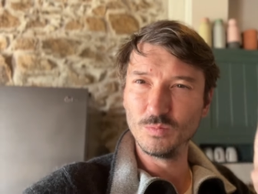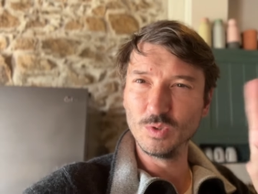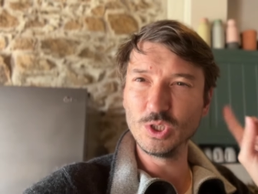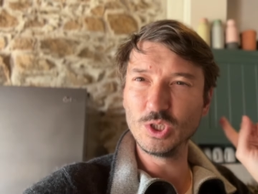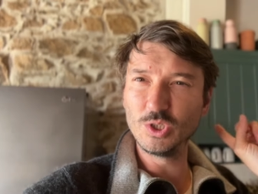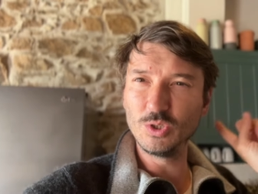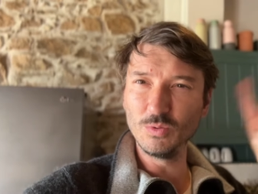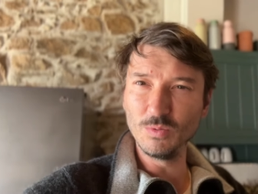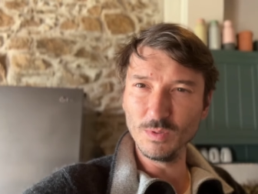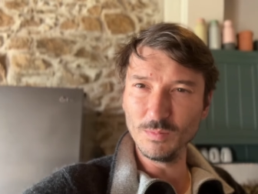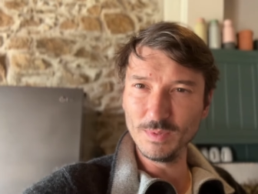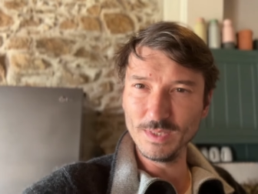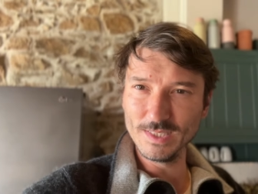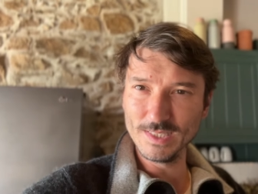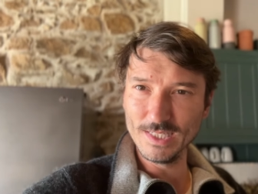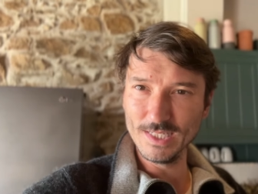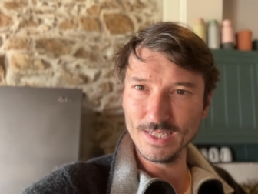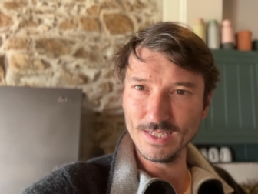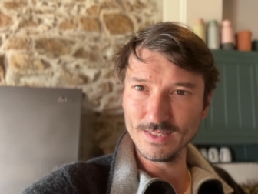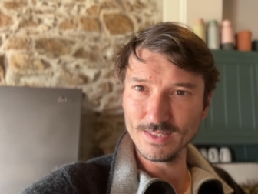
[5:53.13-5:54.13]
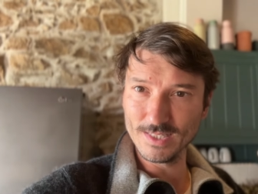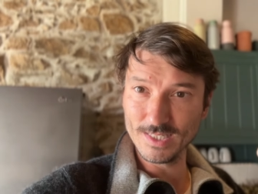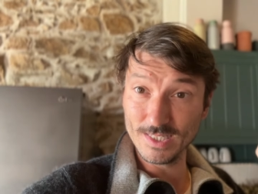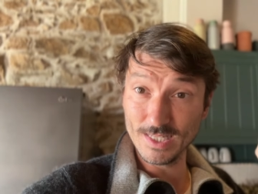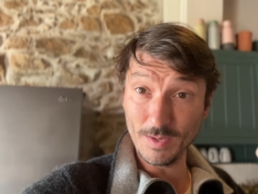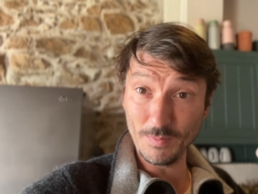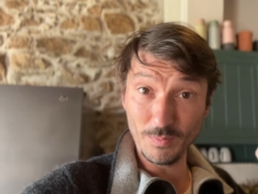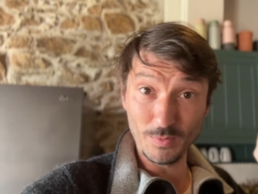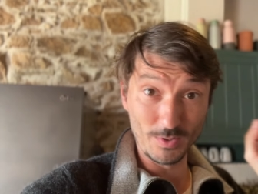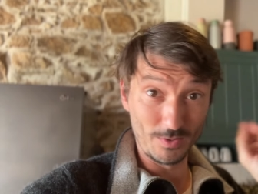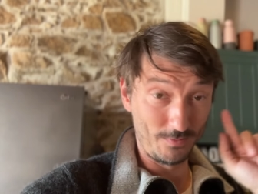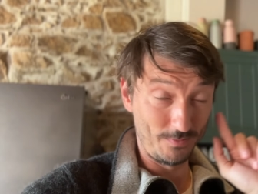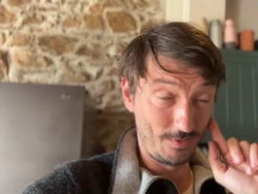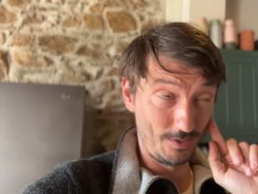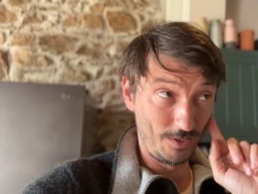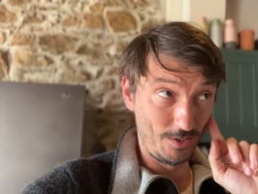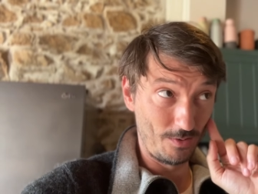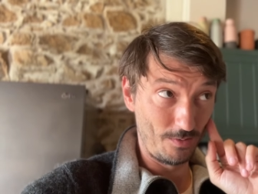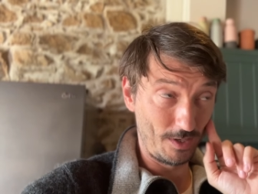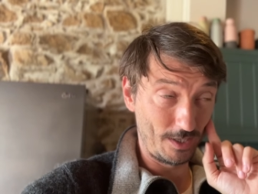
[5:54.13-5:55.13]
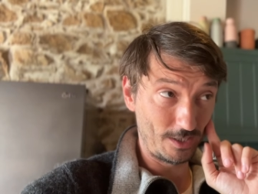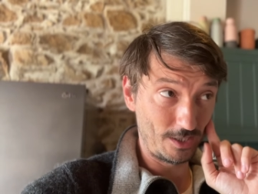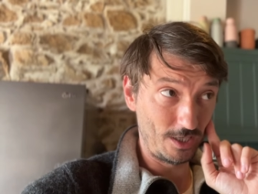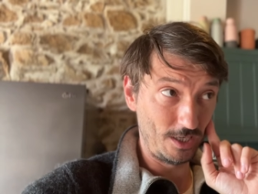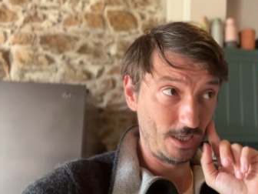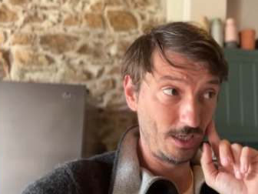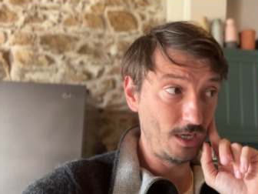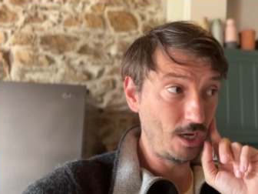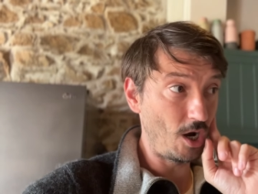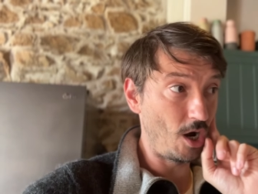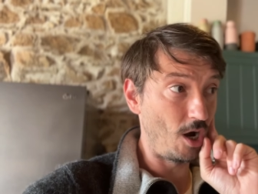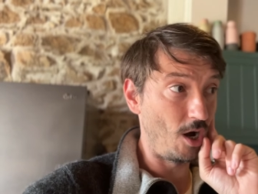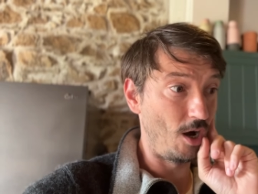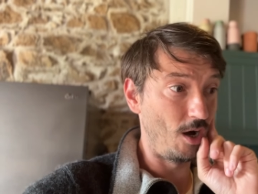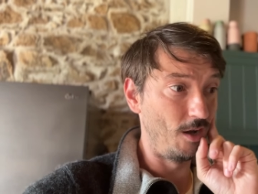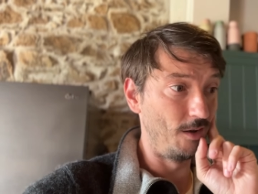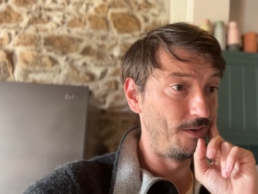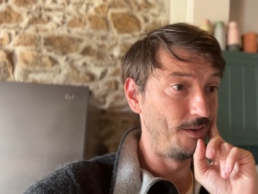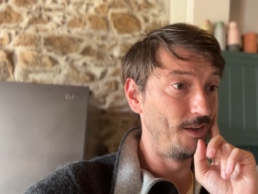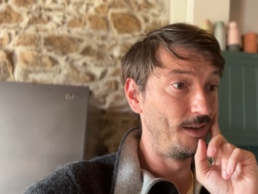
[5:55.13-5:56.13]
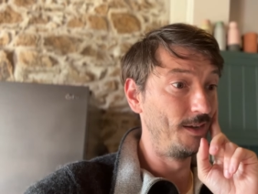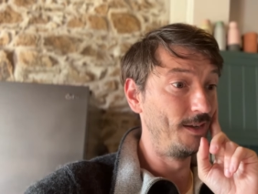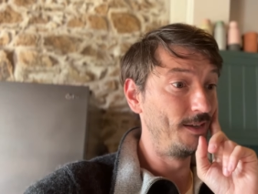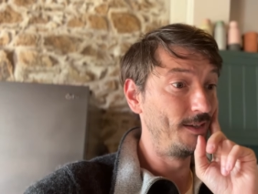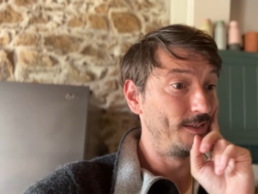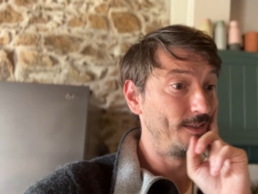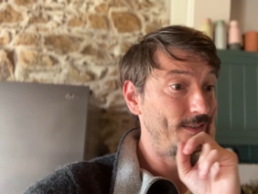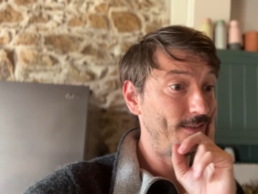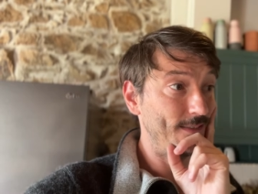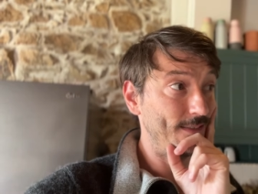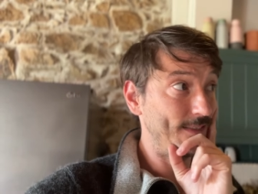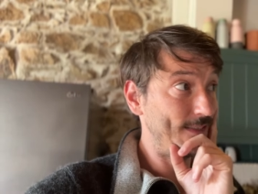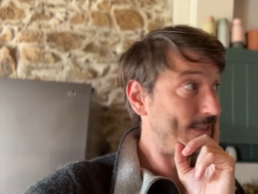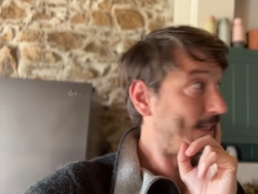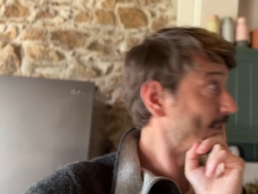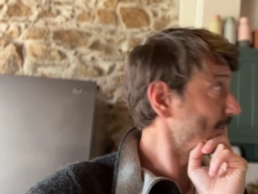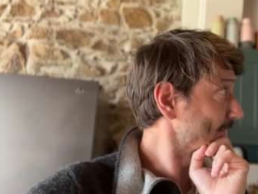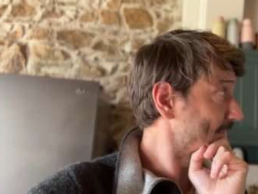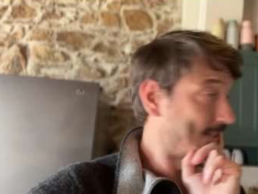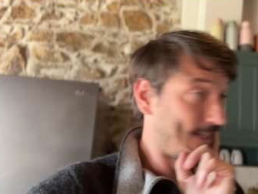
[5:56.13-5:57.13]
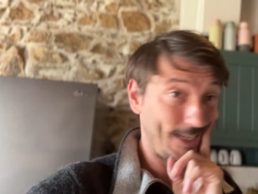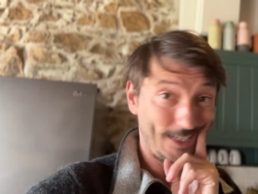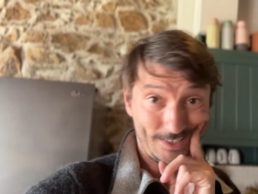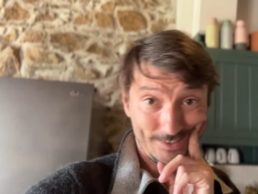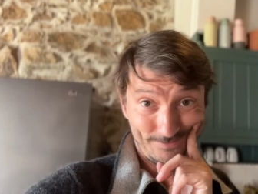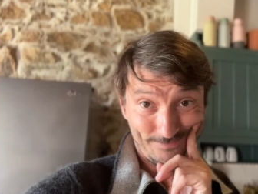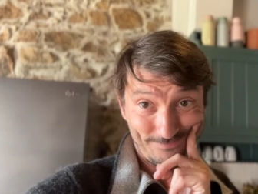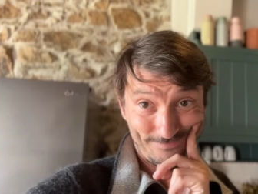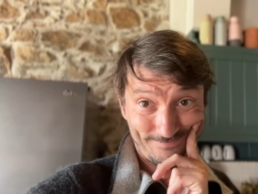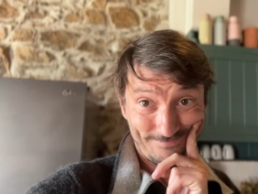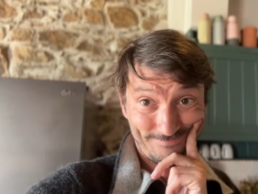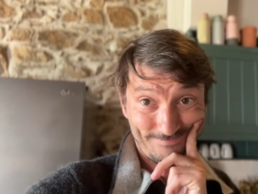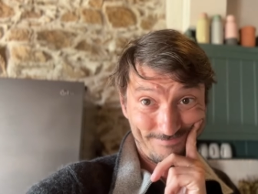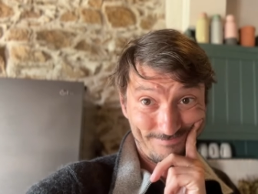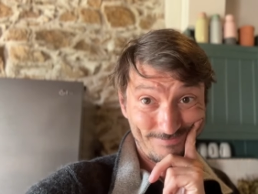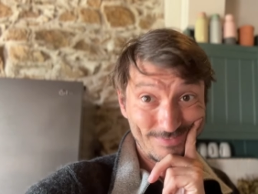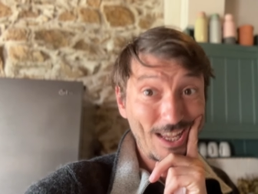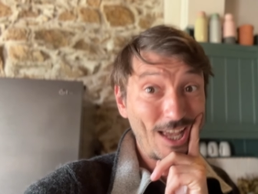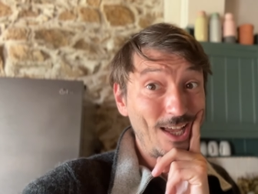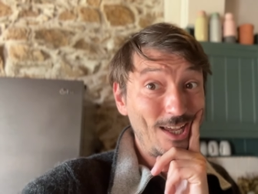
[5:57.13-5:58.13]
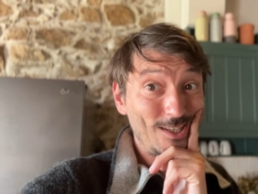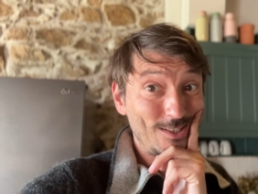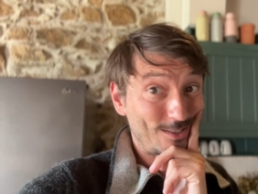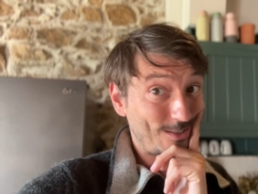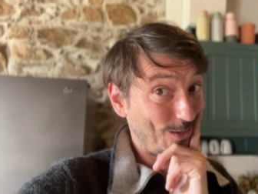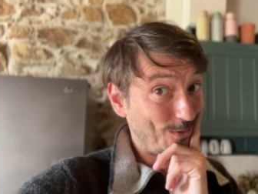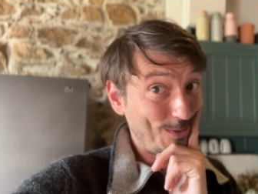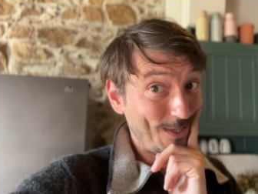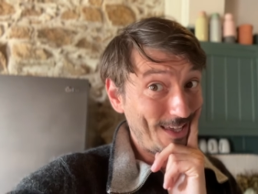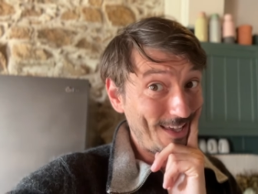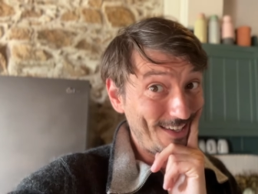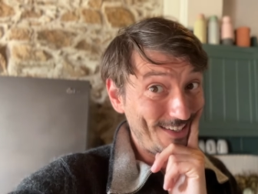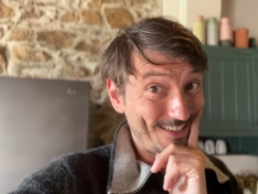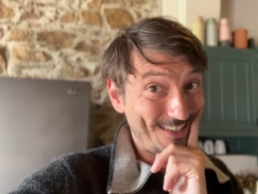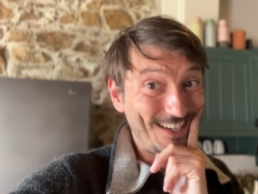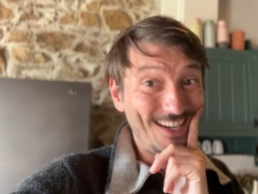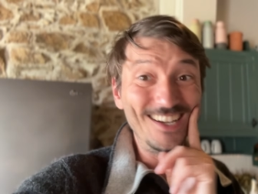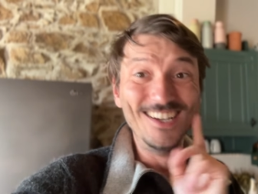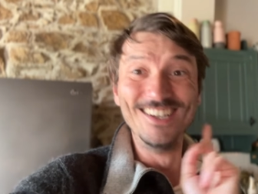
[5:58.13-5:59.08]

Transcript: which you will be seeing as a separate video actually on Sunday. So yay,